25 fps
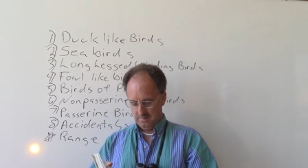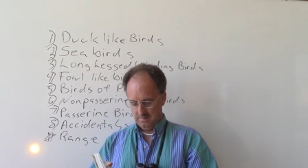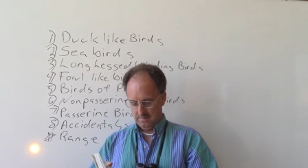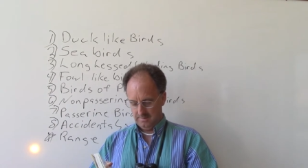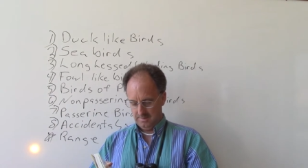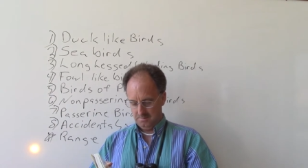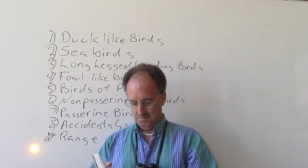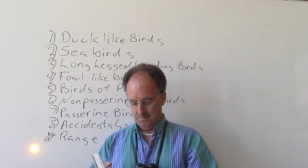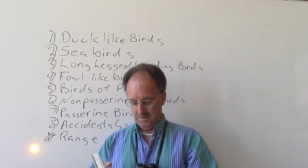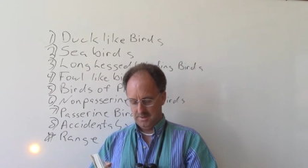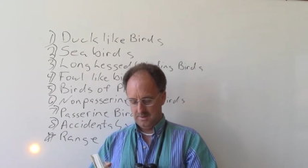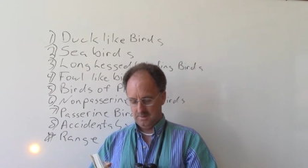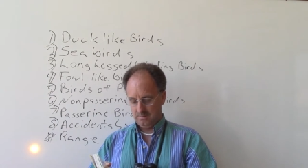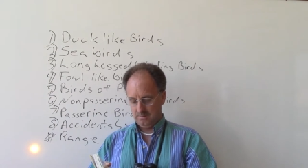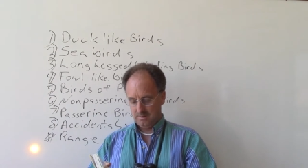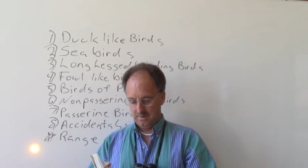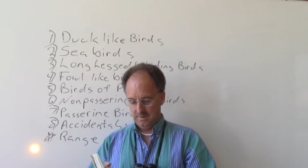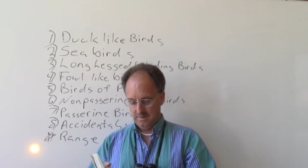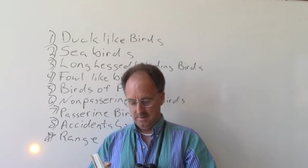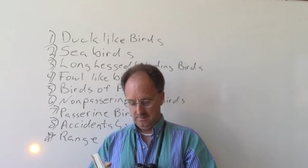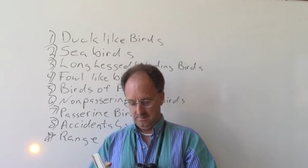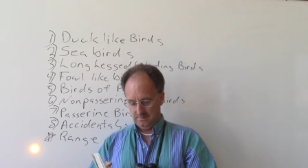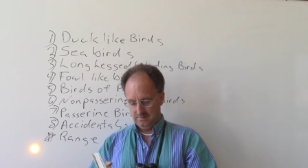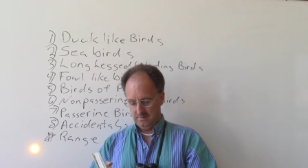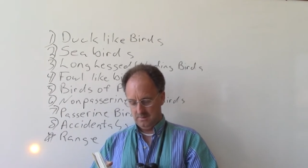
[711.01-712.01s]
they
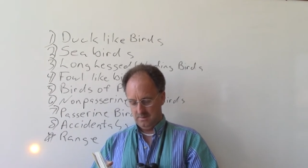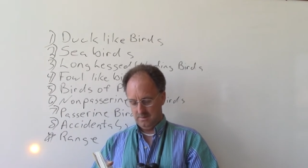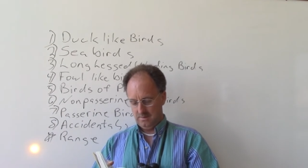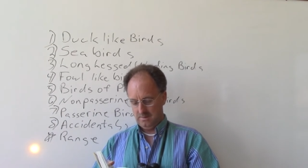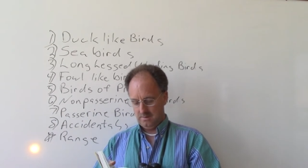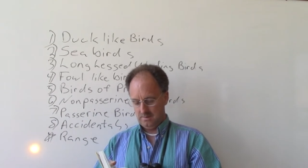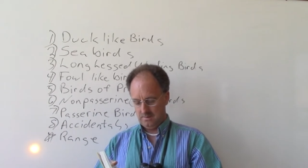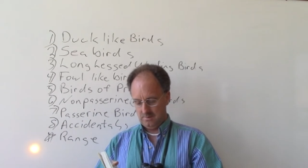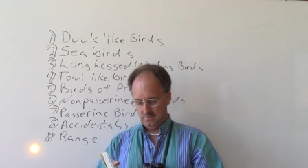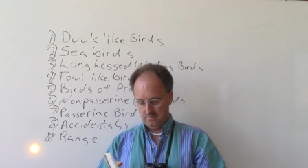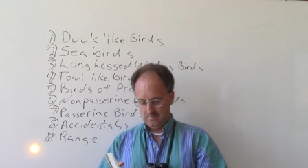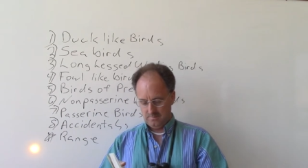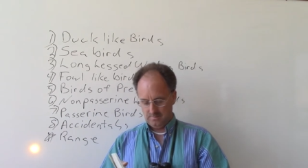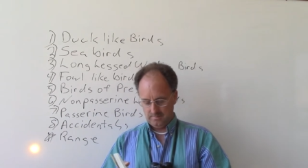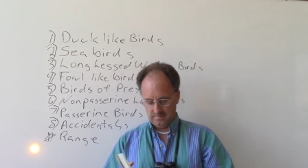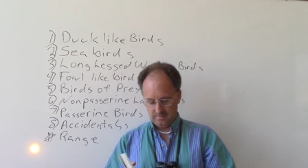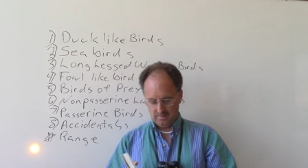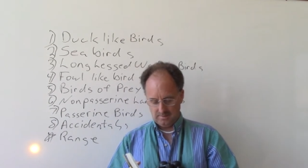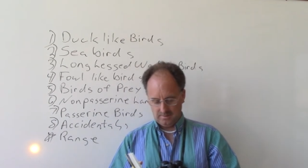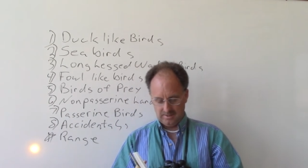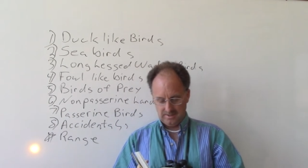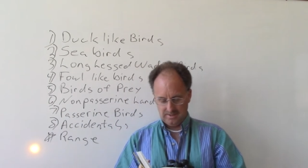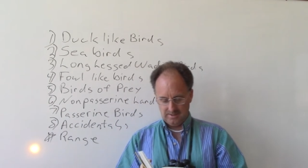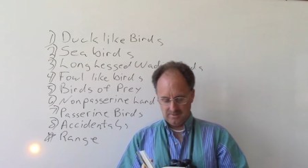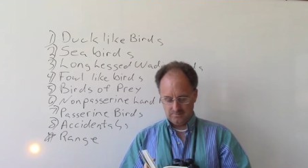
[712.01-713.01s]
migrate to
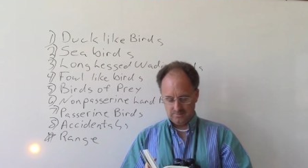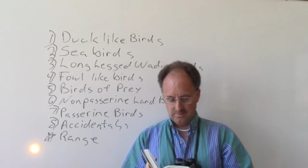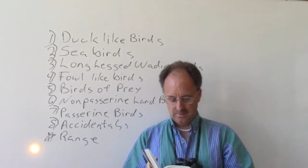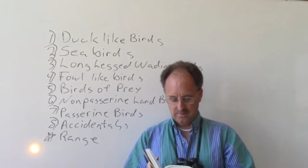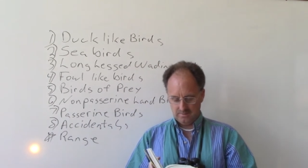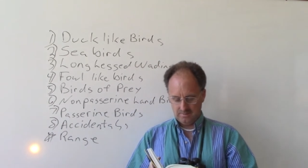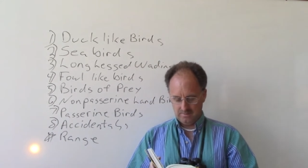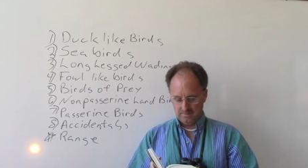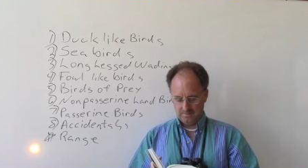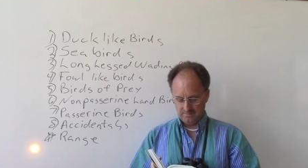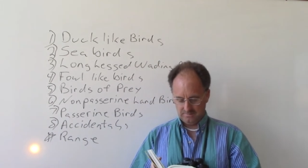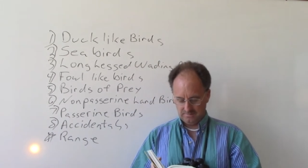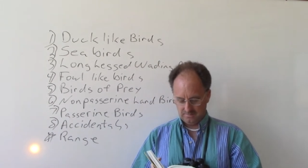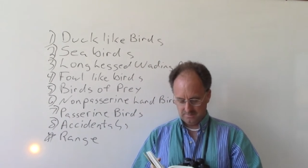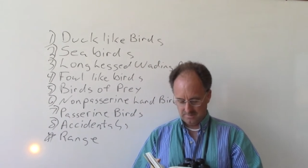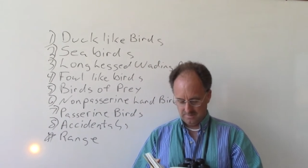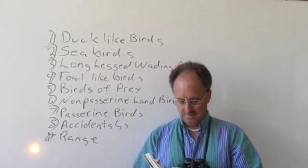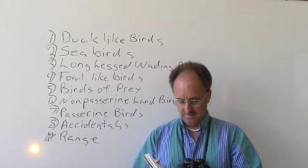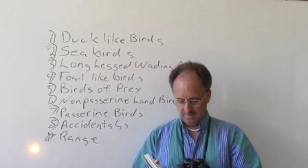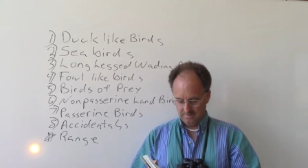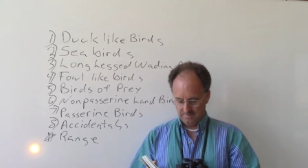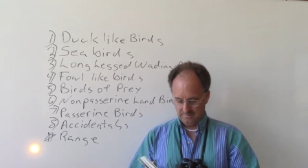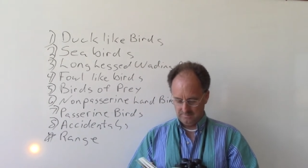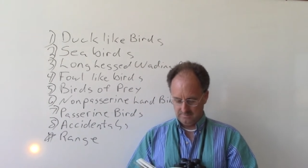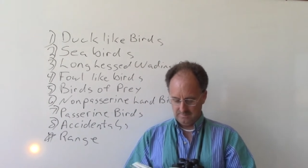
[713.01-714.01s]
Africa and
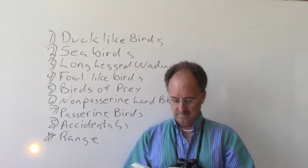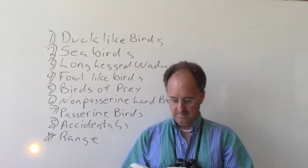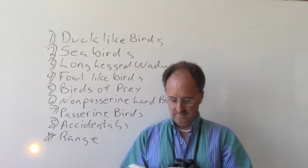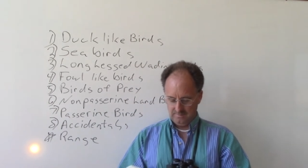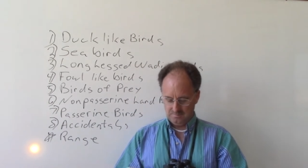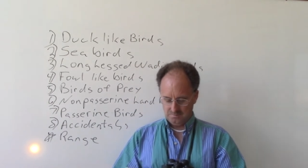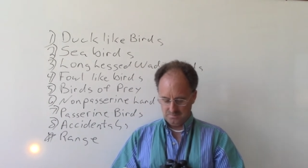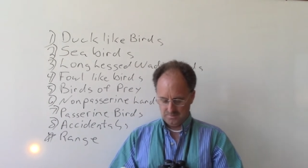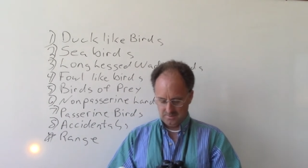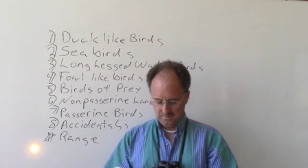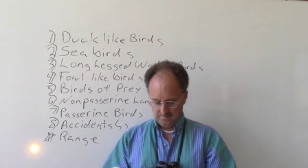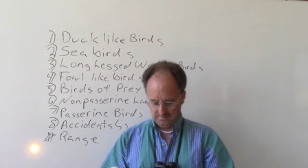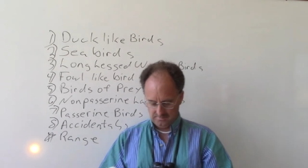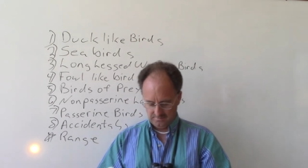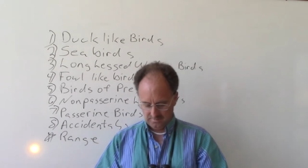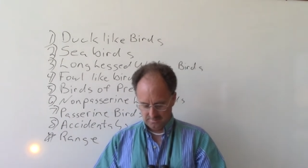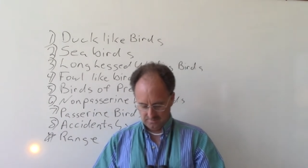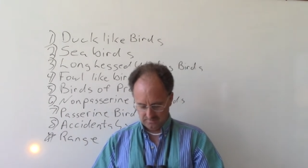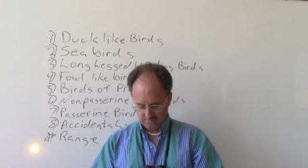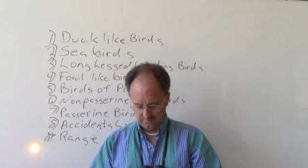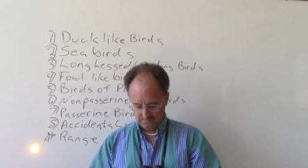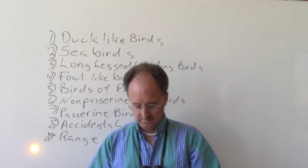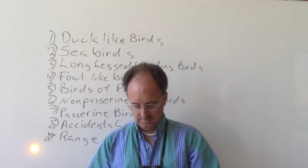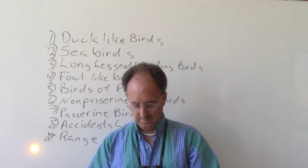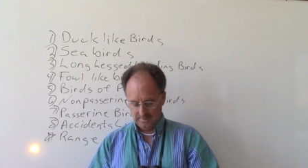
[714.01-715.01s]
Australia. So these birds don't
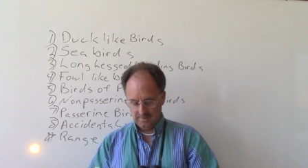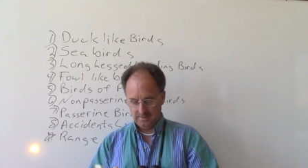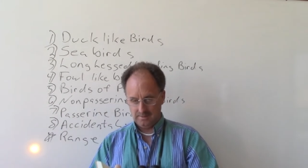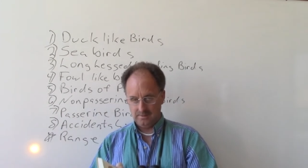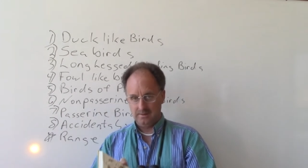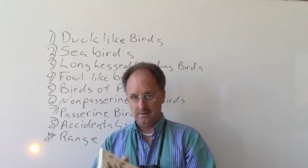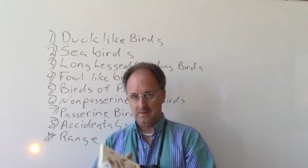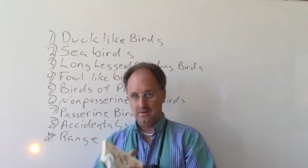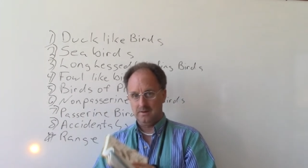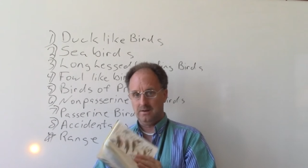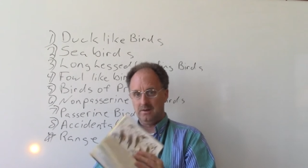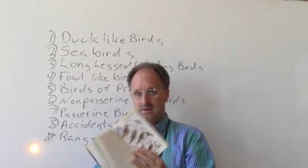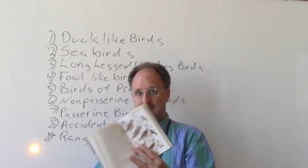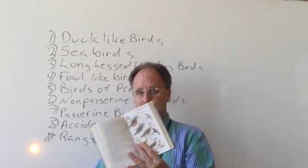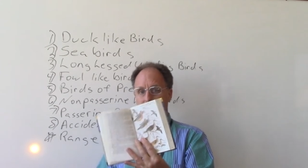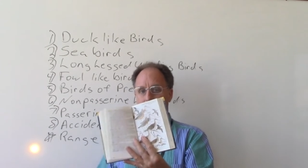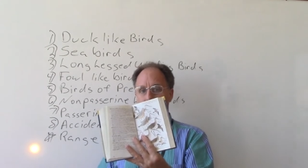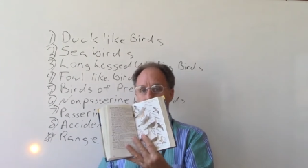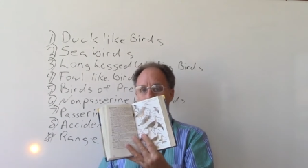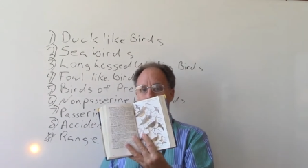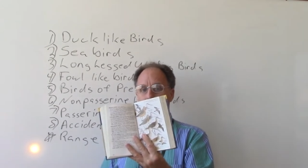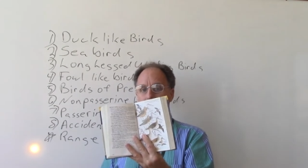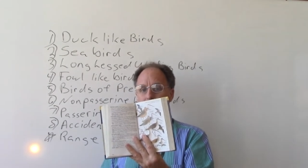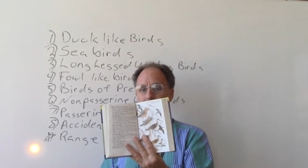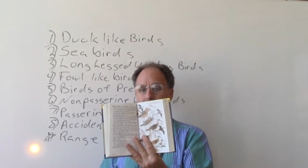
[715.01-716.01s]
stay in the country.
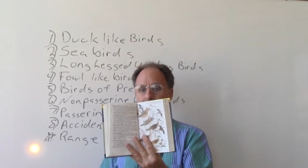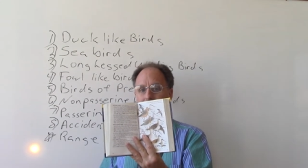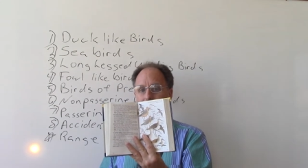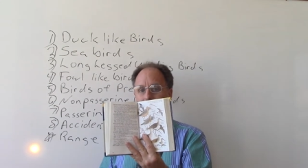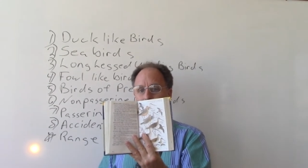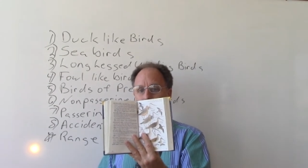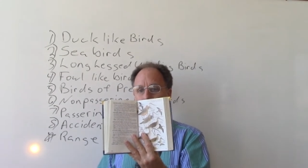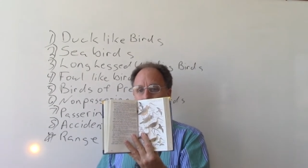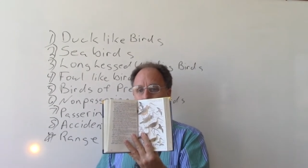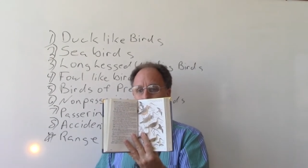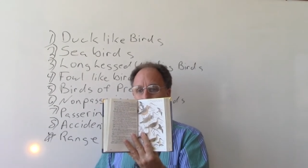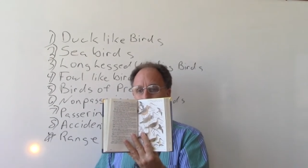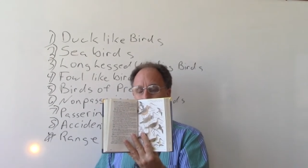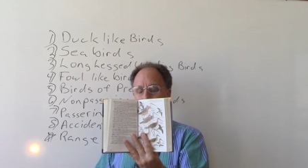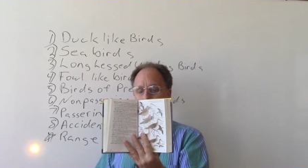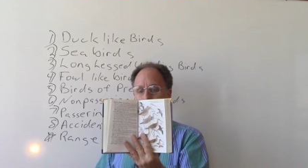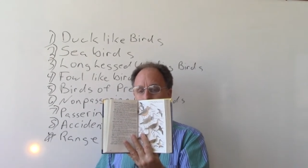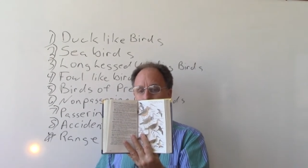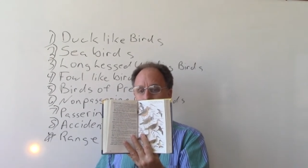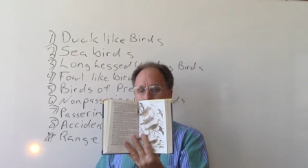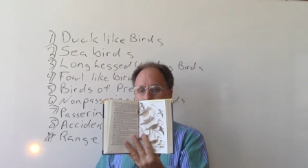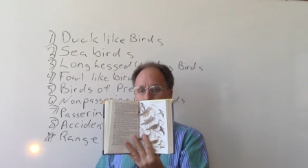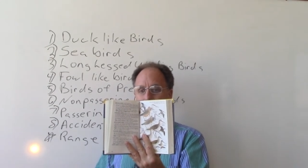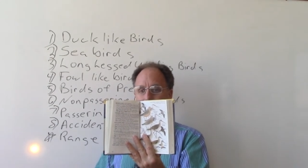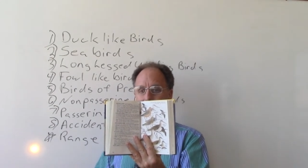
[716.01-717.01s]
They have long
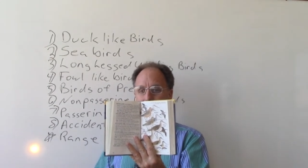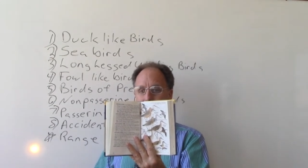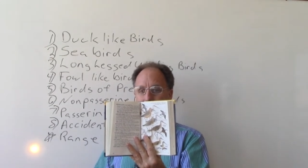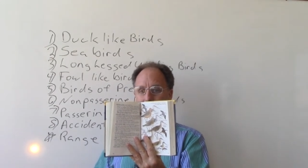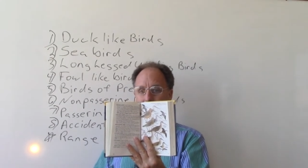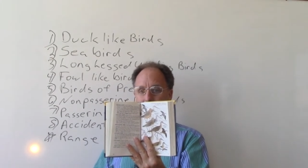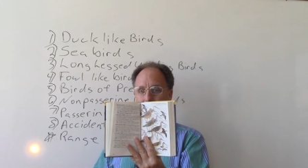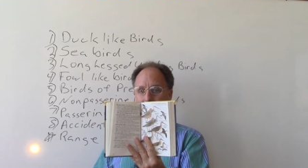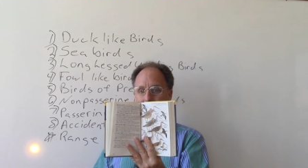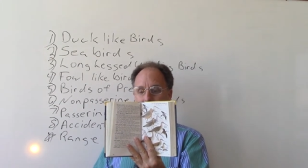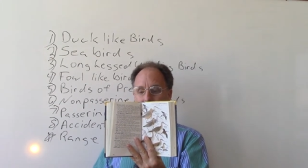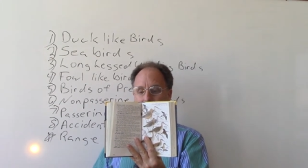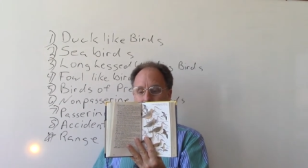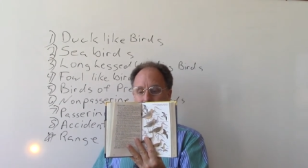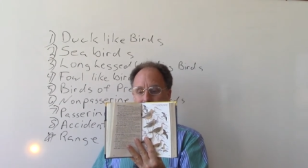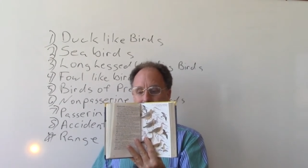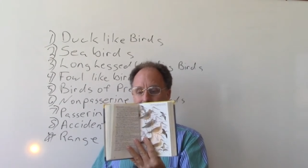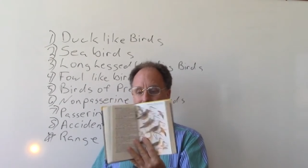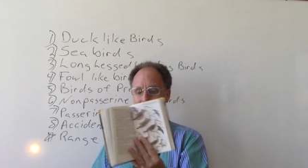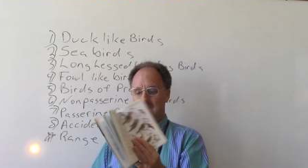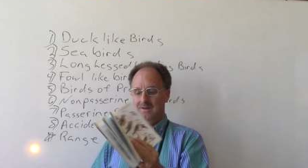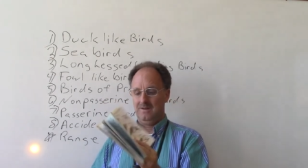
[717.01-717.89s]
migration routes.